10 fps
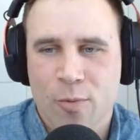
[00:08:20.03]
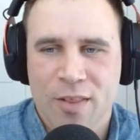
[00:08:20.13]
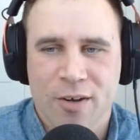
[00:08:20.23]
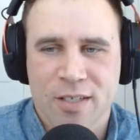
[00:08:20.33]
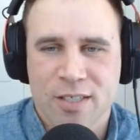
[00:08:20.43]

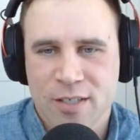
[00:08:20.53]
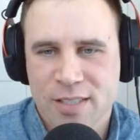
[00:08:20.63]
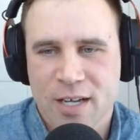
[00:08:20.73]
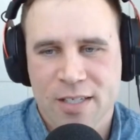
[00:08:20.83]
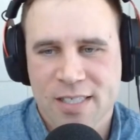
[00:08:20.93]
whether it's you
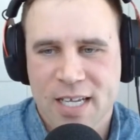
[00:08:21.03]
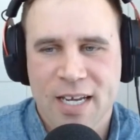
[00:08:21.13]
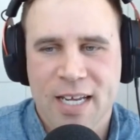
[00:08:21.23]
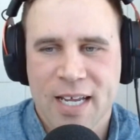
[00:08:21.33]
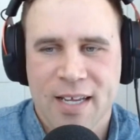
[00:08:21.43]
say on
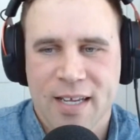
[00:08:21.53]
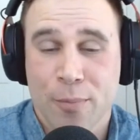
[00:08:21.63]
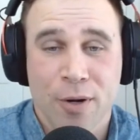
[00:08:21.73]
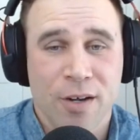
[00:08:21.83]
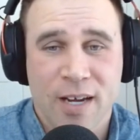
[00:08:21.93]
Sunday, you
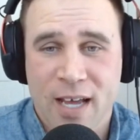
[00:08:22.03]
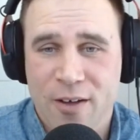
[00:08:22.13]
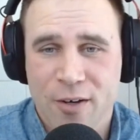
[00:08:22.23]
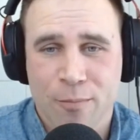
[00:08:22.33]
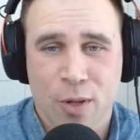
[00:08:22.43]
put in your
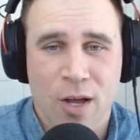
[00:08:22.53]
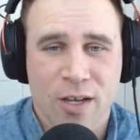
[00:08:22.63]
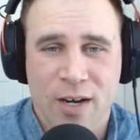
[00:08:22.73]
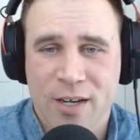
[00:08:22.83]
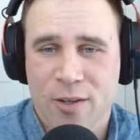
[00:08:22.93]
calendar, block it out.